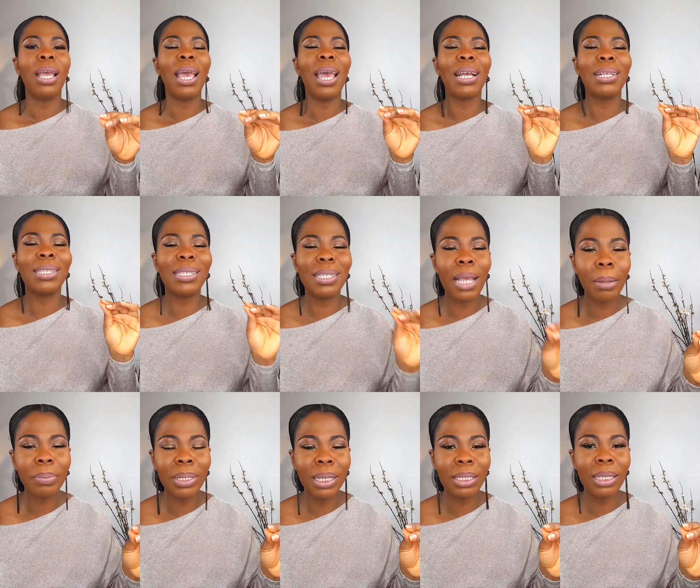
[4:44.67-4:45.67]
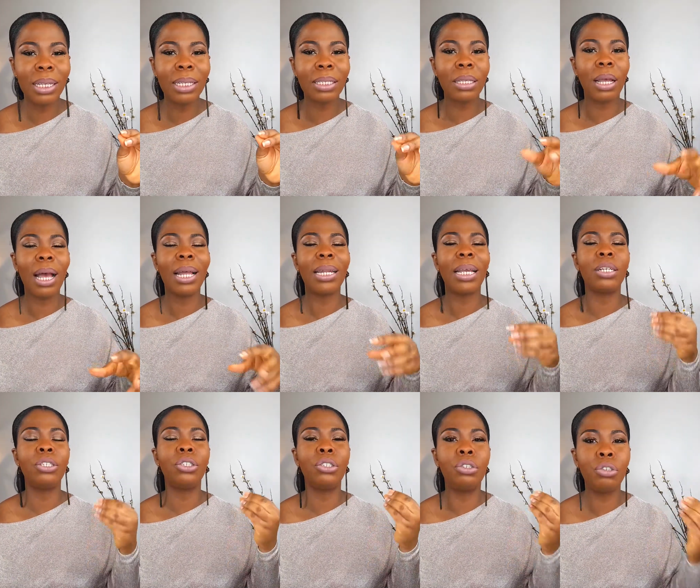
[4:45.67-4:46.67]
except it is an
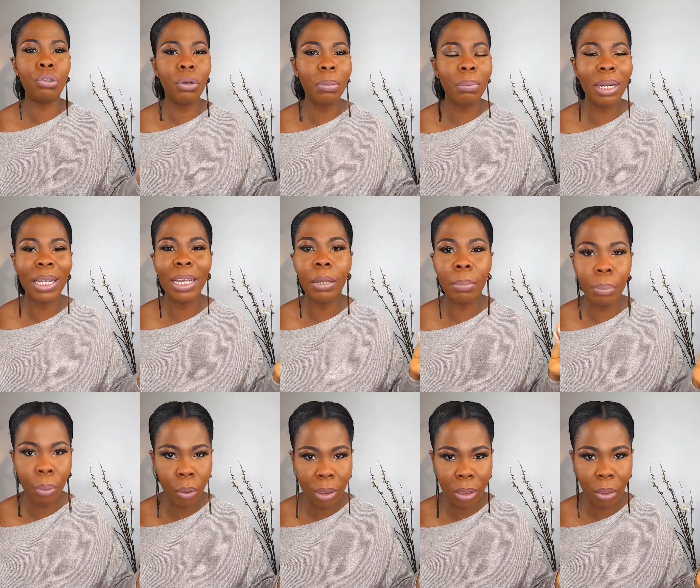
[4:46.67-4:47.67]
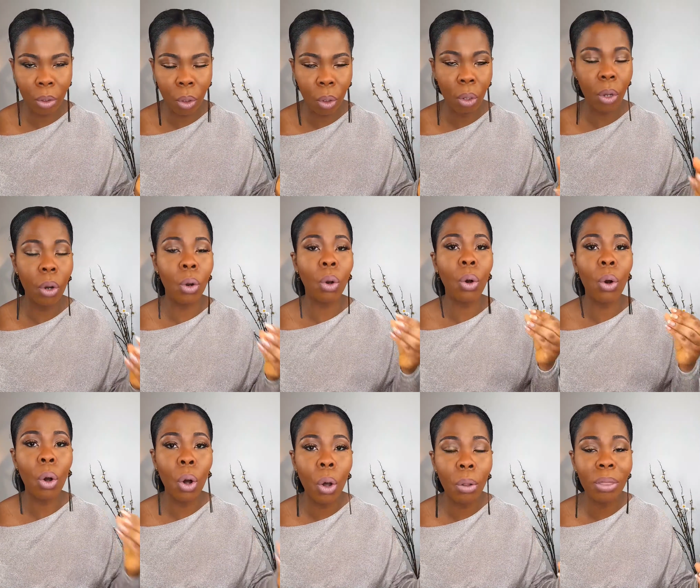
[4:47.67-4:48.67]
extremely important call or
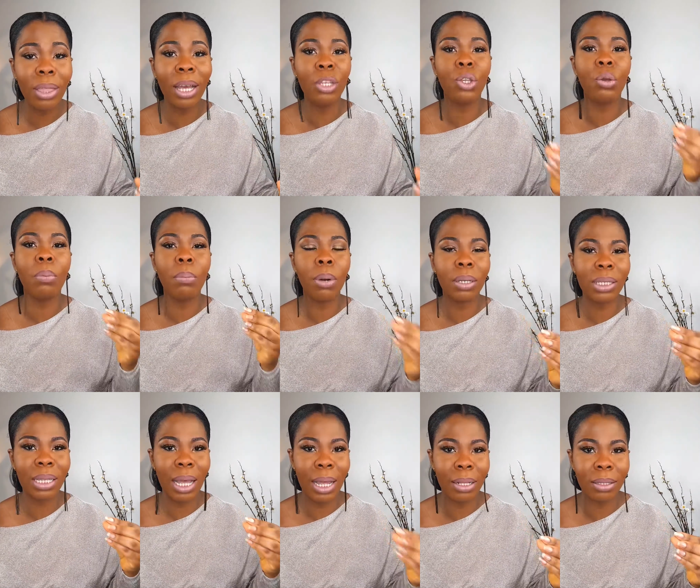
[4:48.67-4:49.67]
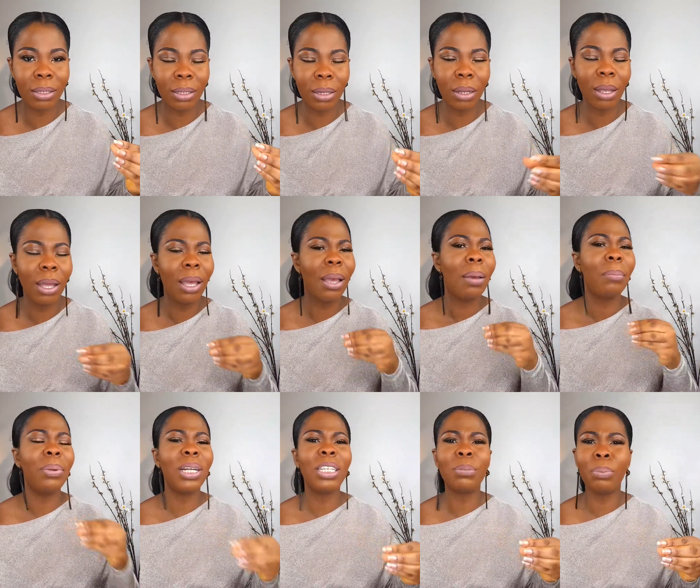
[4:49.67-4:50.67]
call that you must answer,
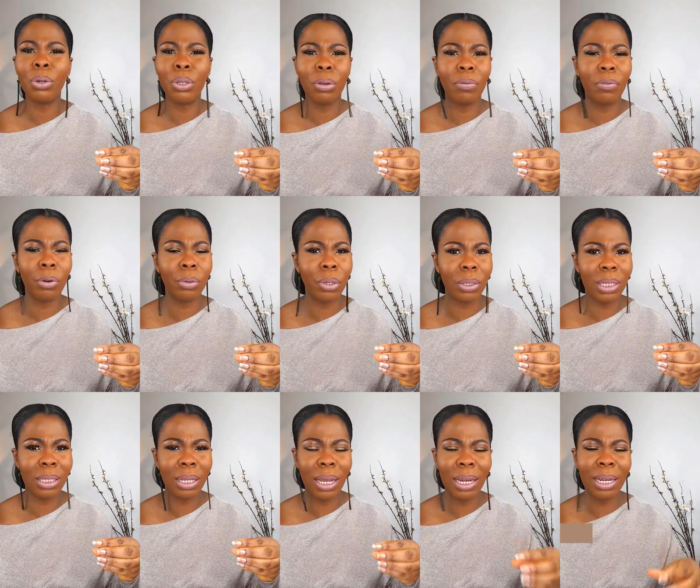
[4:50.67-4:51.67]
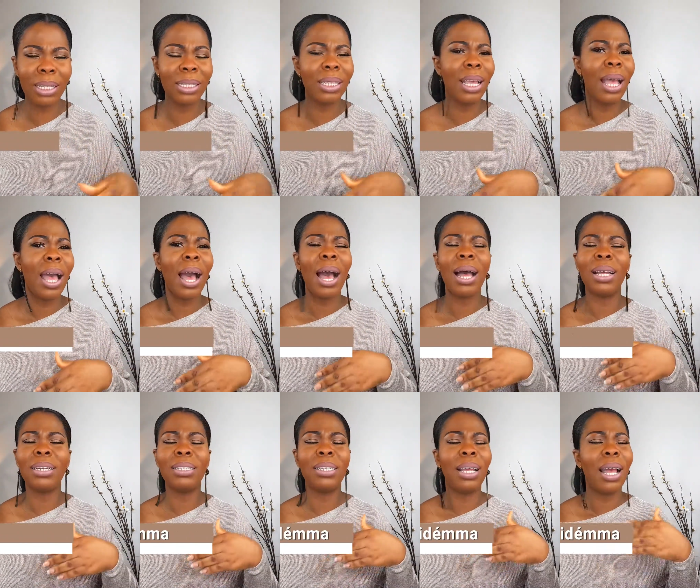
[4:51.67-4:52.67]
please put your phone on silent
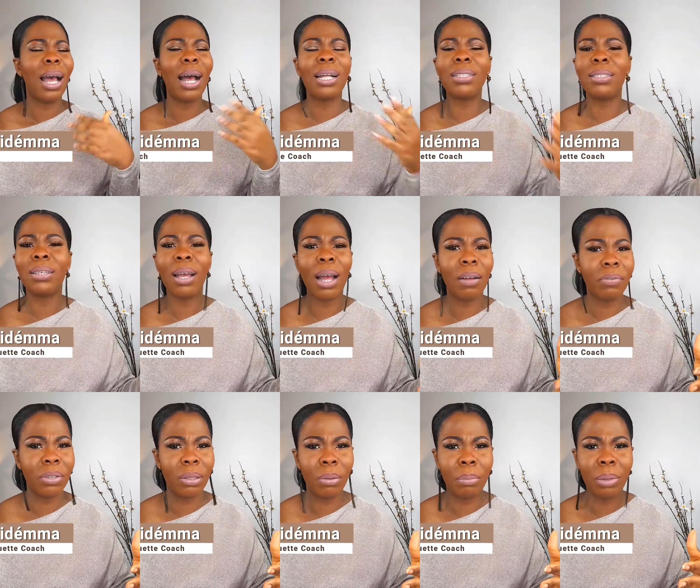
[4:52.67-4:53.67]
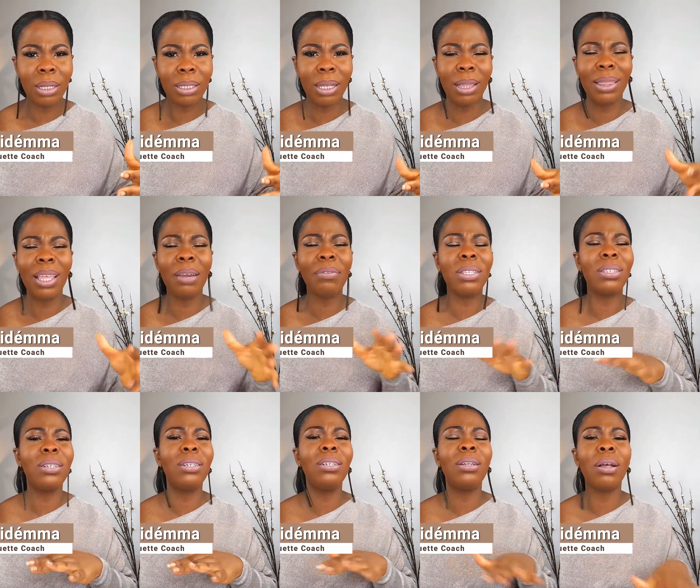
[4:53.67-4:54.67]
and answer after the meeting. There is
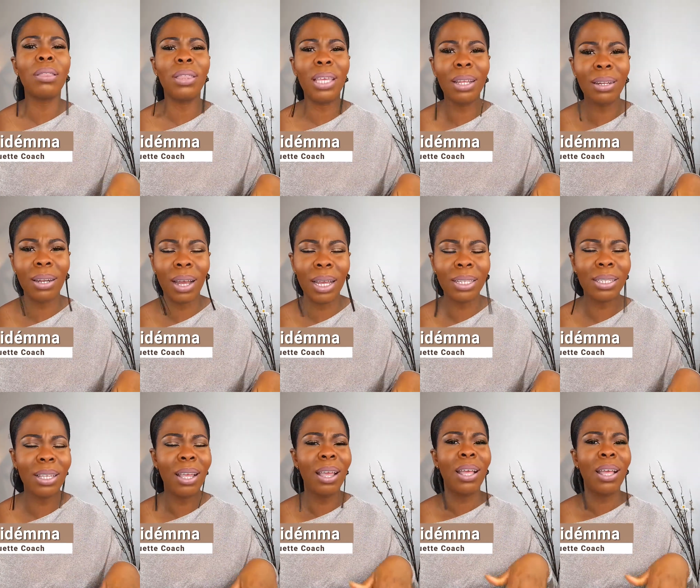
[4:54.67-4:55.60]
nothing nice,